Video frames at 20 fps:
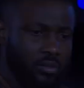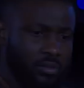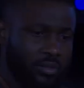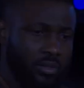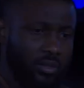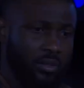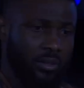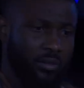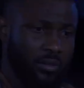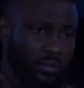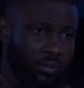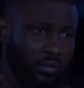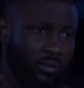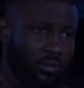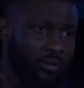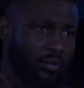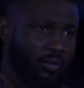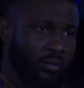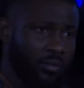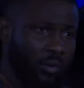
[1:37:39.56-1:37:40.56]
See,
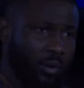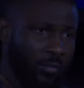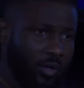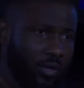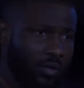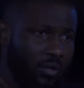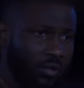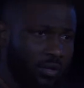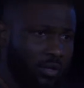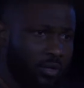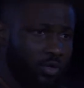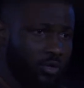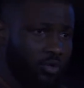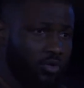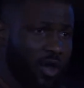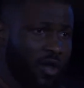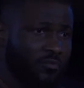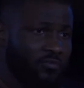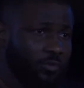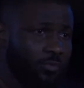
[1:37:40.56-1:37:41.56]
Kwame,
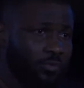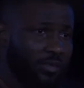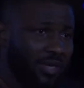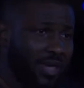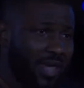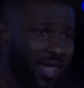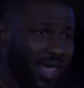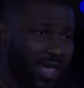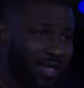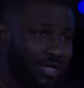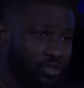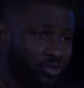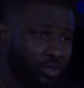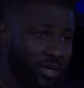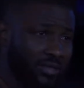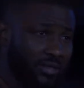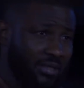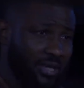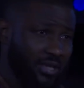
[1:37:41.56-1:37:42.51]
you have to be extra